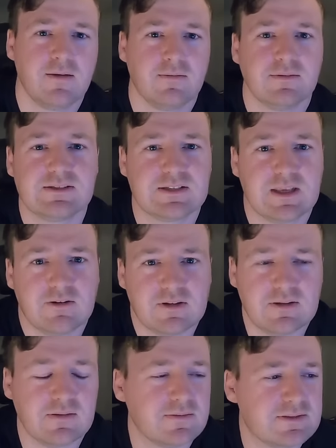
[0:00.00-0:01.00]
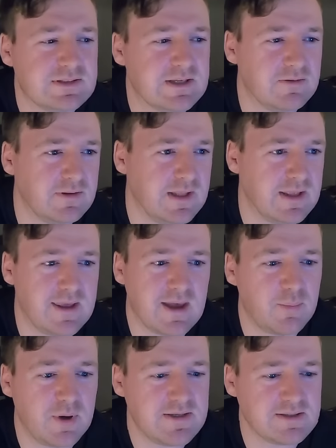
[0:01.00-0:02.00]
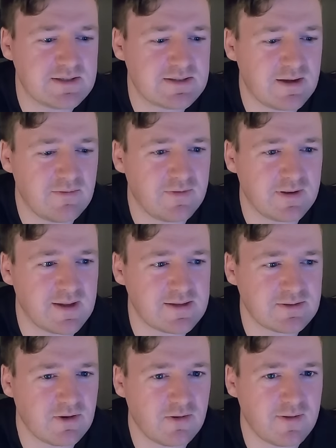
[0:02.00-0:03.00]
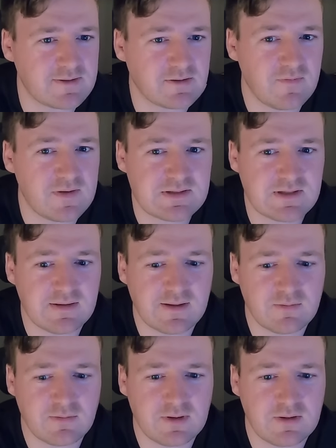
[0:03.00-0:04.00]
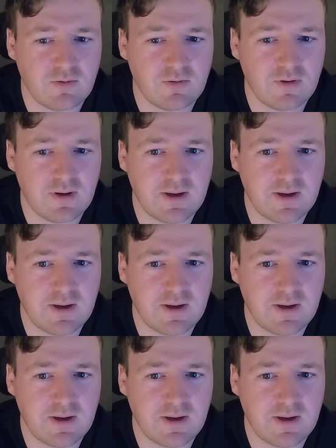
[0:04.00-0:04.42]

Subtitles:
skilled like kick plays and stuff. Like that's obviously like really cool.